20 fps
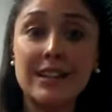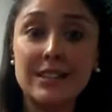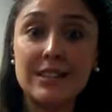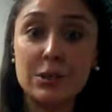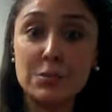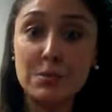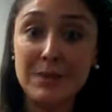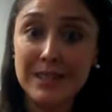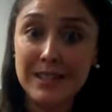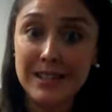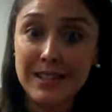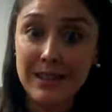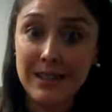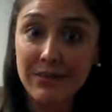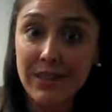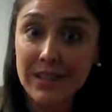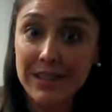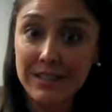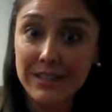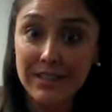
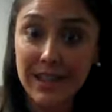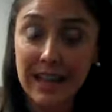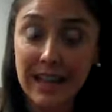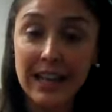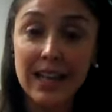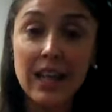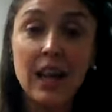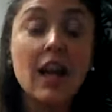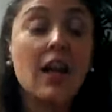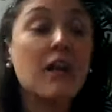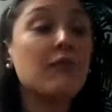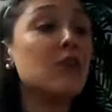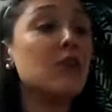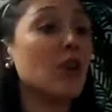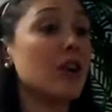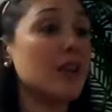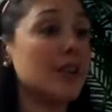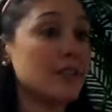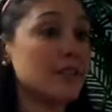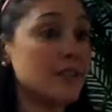specific setting,
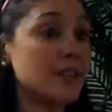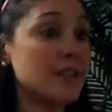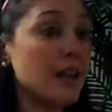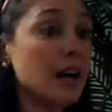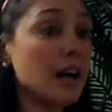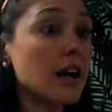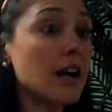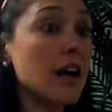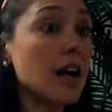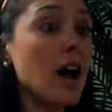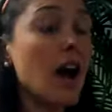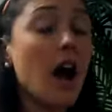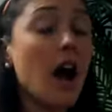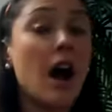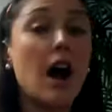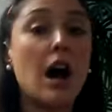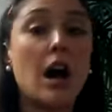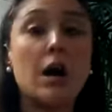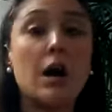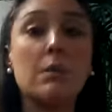there is none.
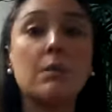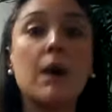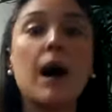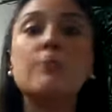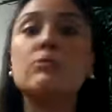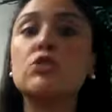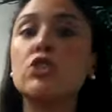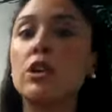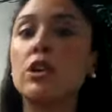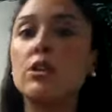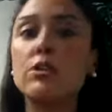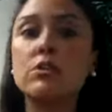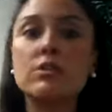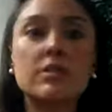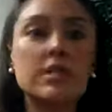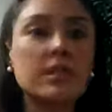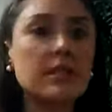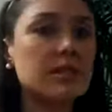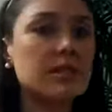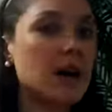I'm sure you'll
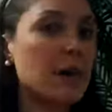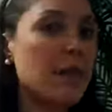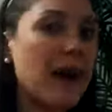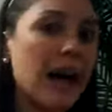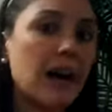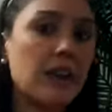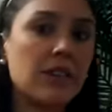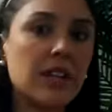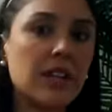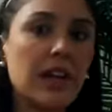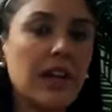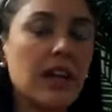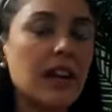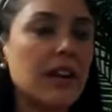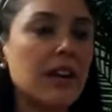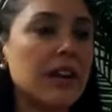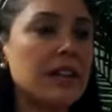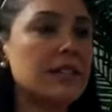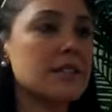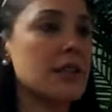see some out
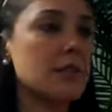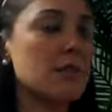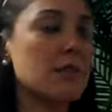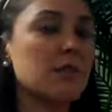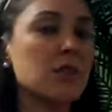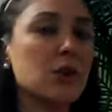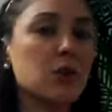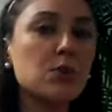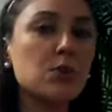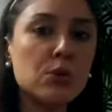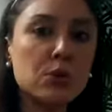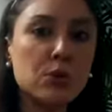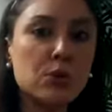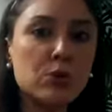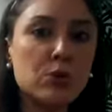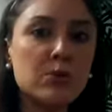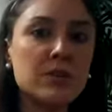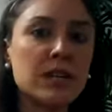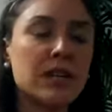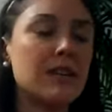there in some of the
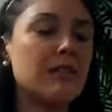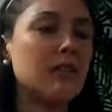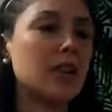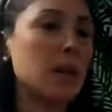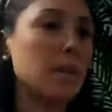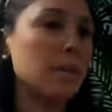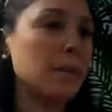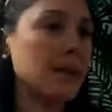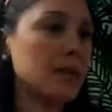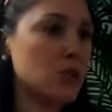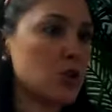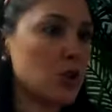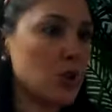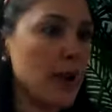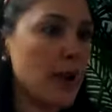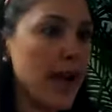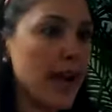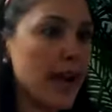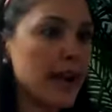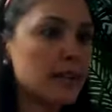groups and even on
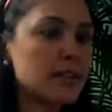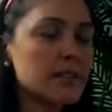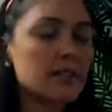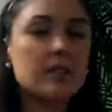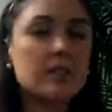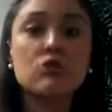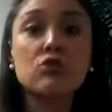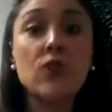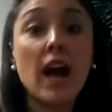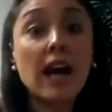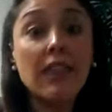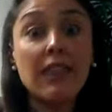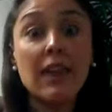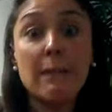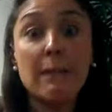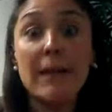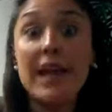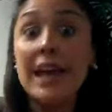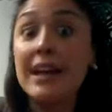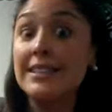Pinterest. Try
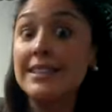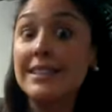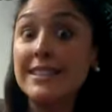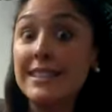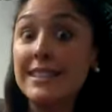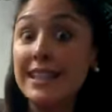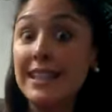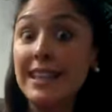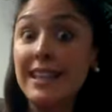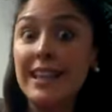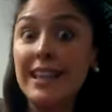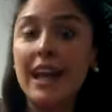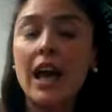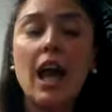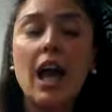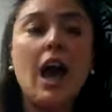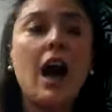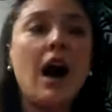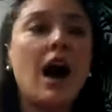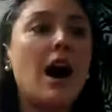them, see.
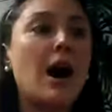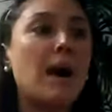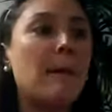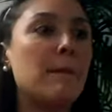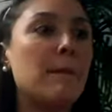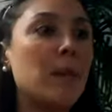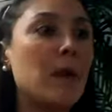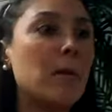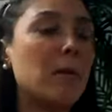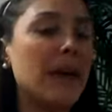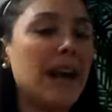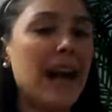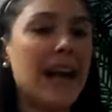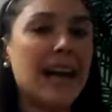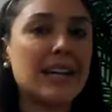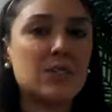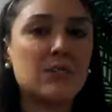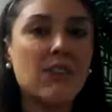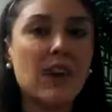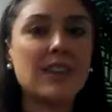But
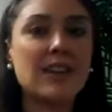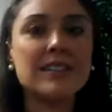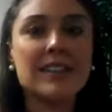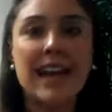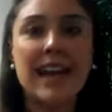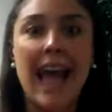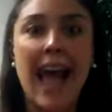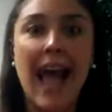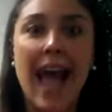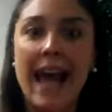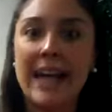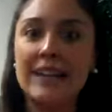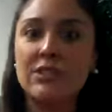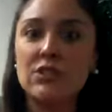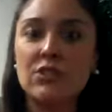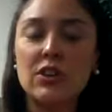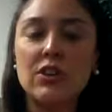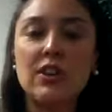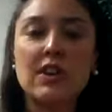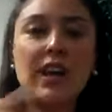as far as an
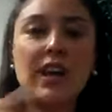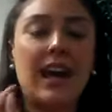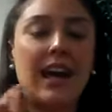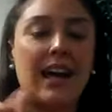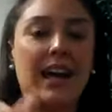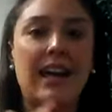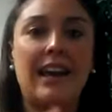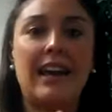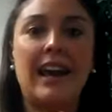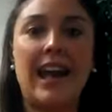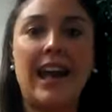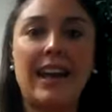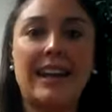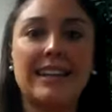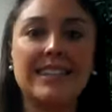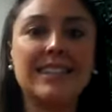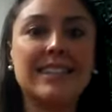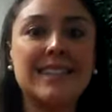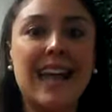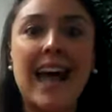answer and
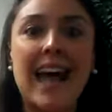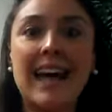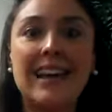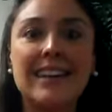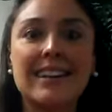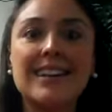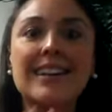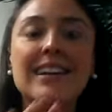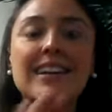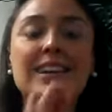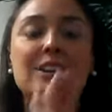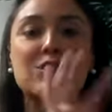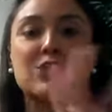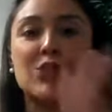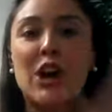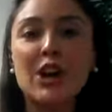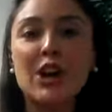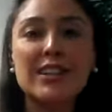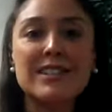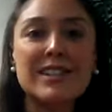a set,
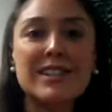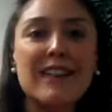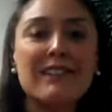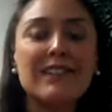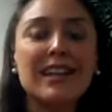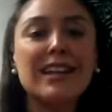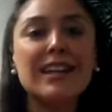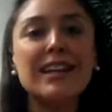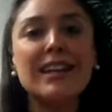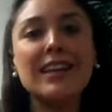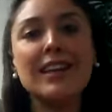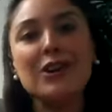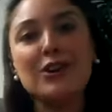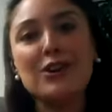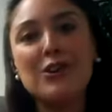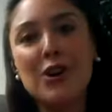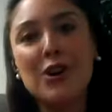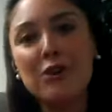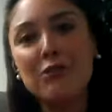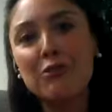start on 70,
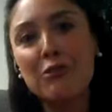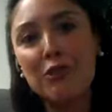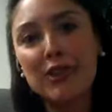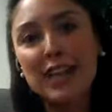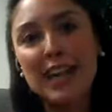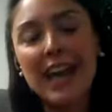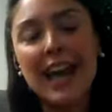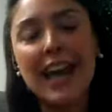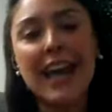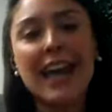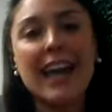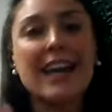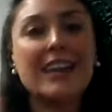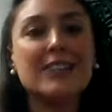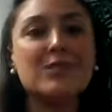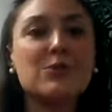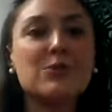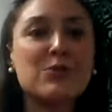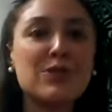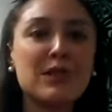go to
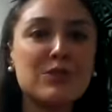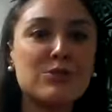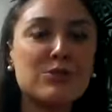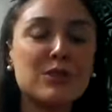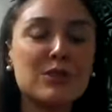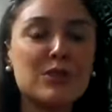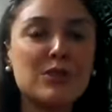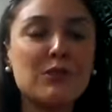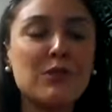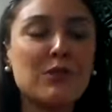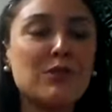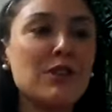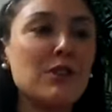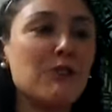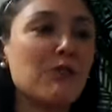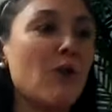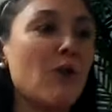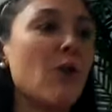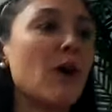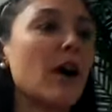48, switch to
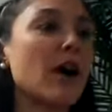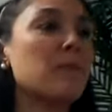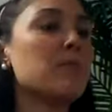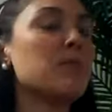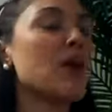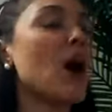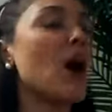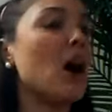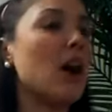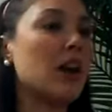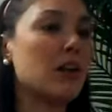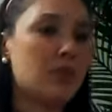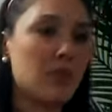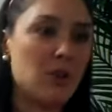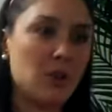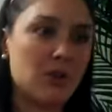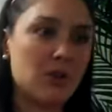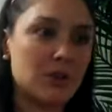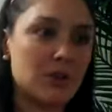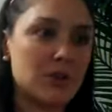54, all of
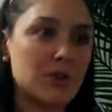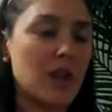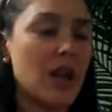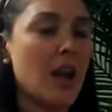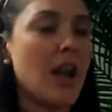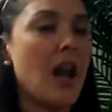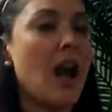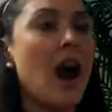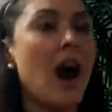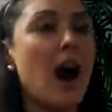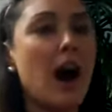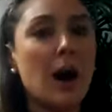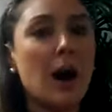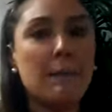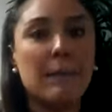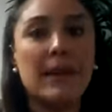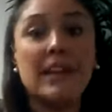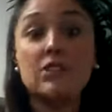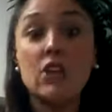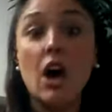those.
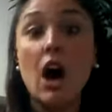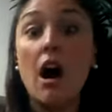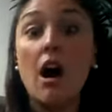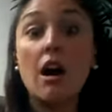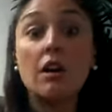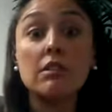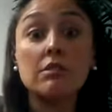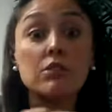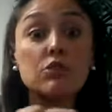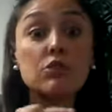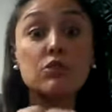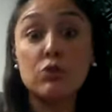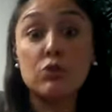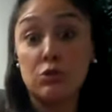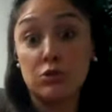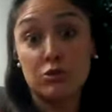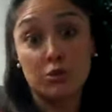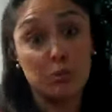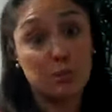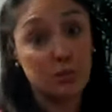It's all
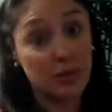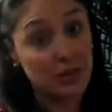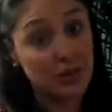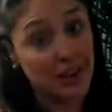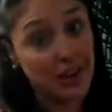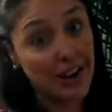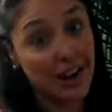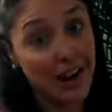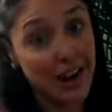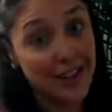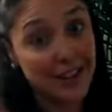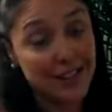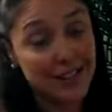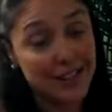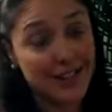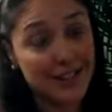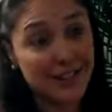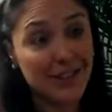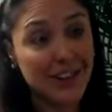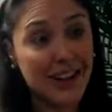so
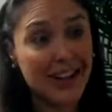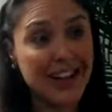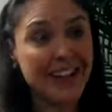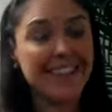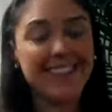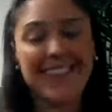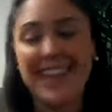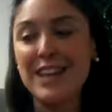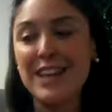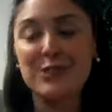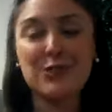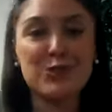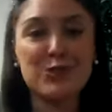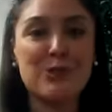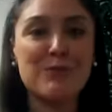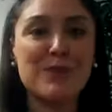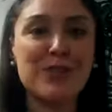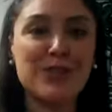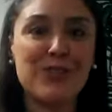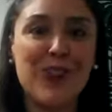personalized, okay? Thank you
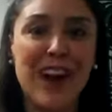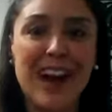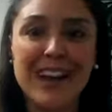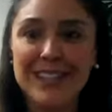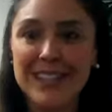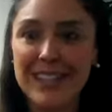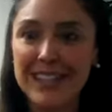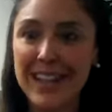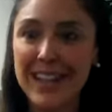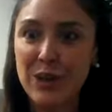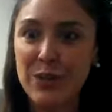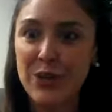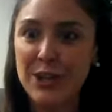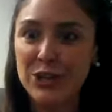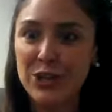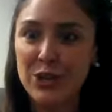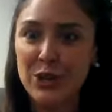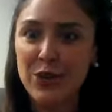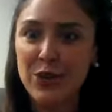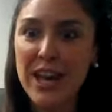so much for asking that
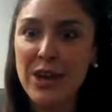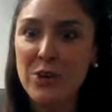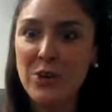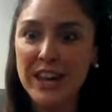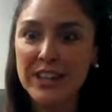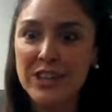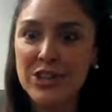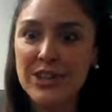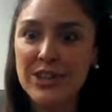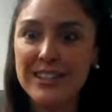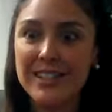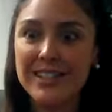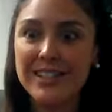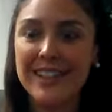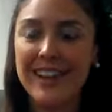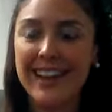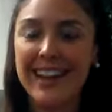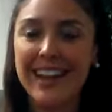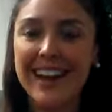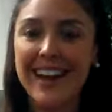question. Great questions
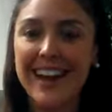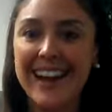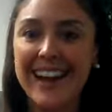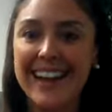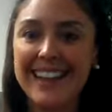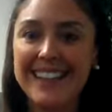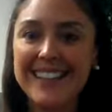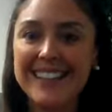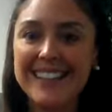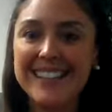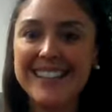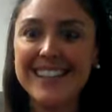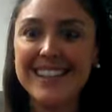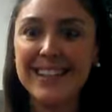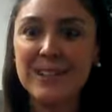today, guys.